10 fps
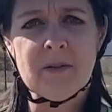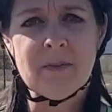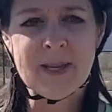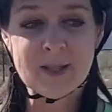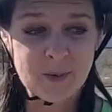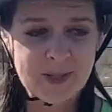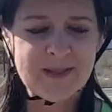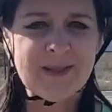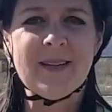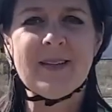Because we
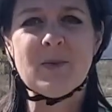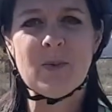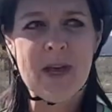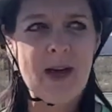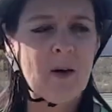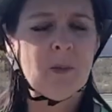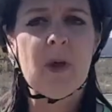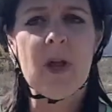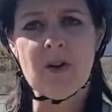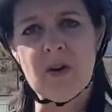assist, we help,
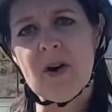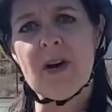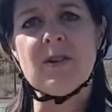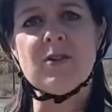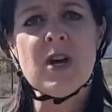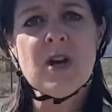we encourage,